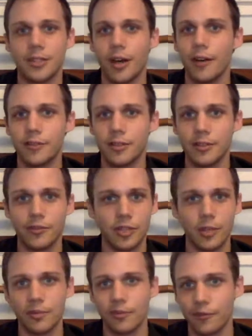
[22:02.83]
often, different mm
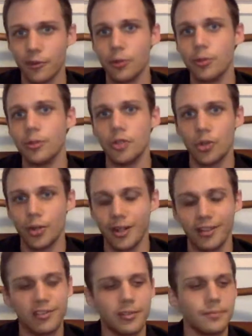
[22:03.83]
-hmm. types of food or
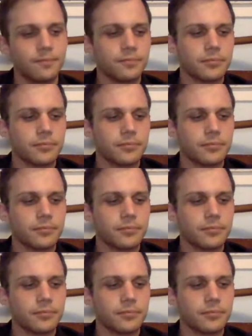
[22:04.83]
drinks